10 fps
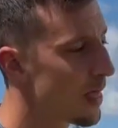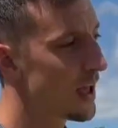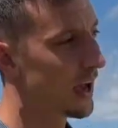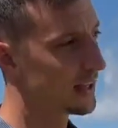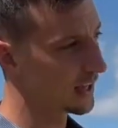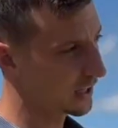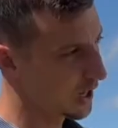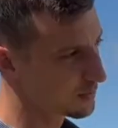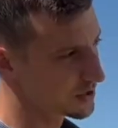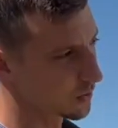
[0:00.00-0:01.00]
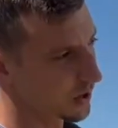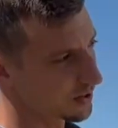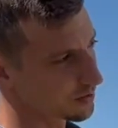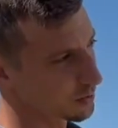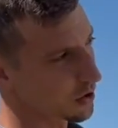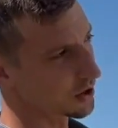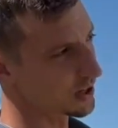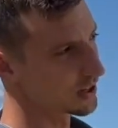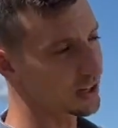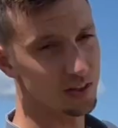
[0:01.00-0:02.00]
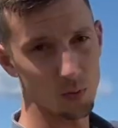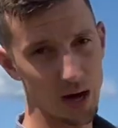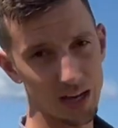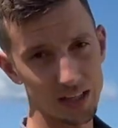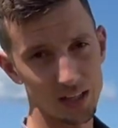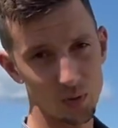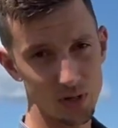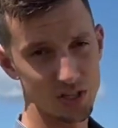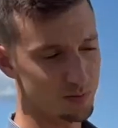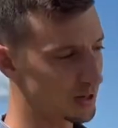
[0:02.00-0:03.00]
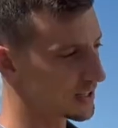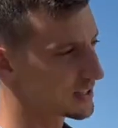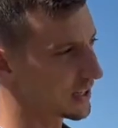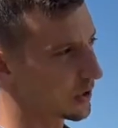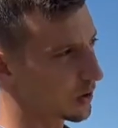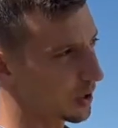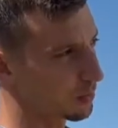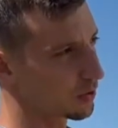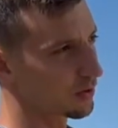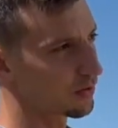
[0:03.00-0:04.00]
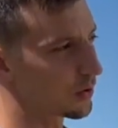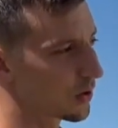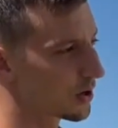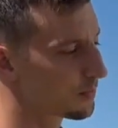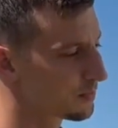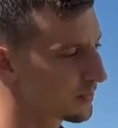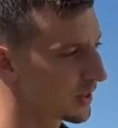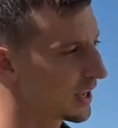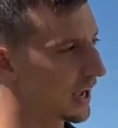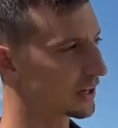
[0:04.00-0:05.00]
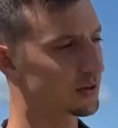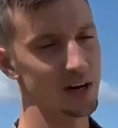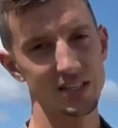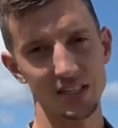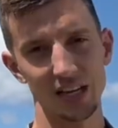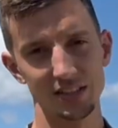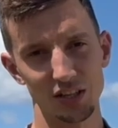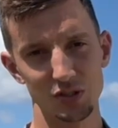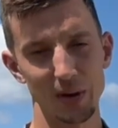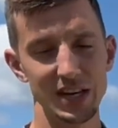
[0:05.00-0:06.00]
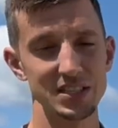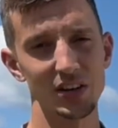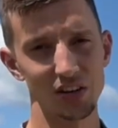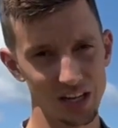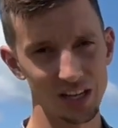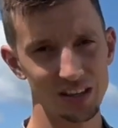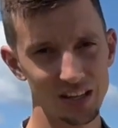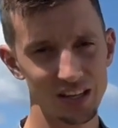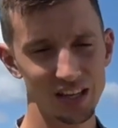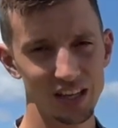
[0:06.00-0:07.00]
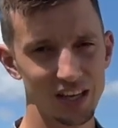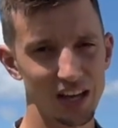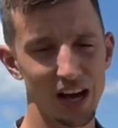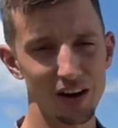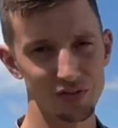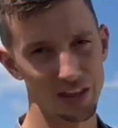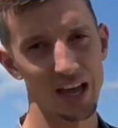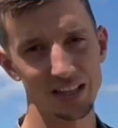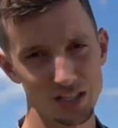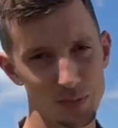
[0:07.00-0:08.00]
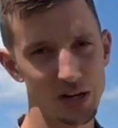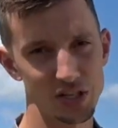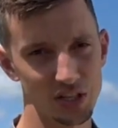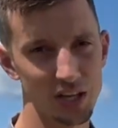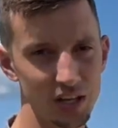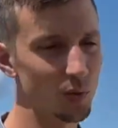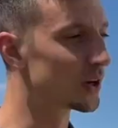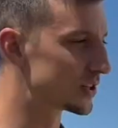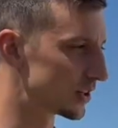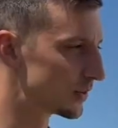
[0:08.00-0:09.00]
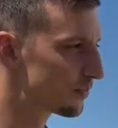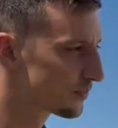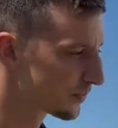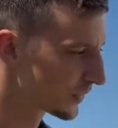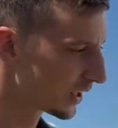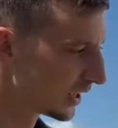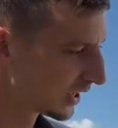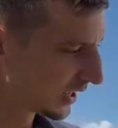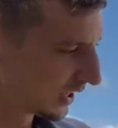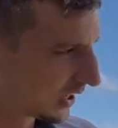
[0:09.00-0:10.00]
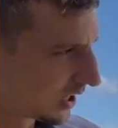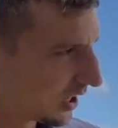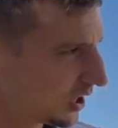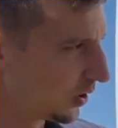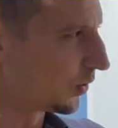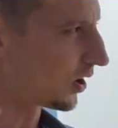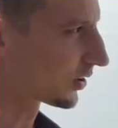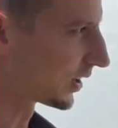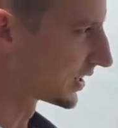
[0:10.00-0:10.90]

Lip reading: And that keeps the wind from going underneath the wagon in the winter months and going up through the floor. And creates a nice little space underneath for the hens, especially in the winter. Walking around the